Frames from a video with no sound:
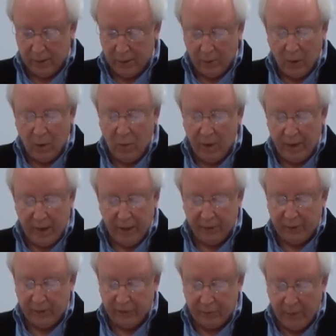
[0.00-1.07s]
No one
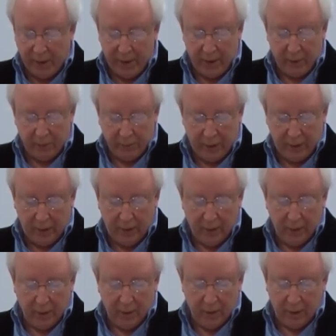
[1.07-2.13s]
has inspired me
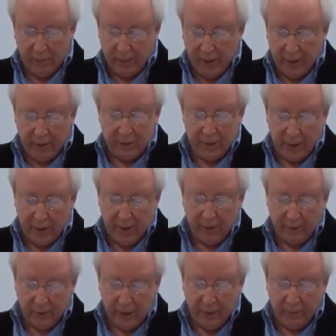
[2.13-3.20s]
in my
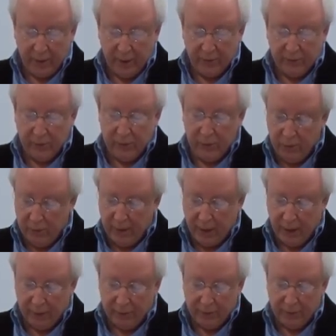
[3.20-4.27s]
entire life as you
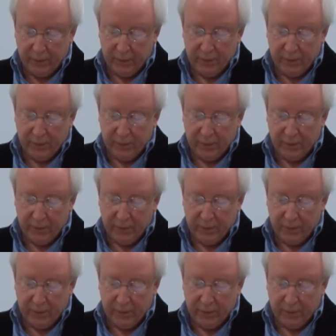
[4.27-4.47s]
have,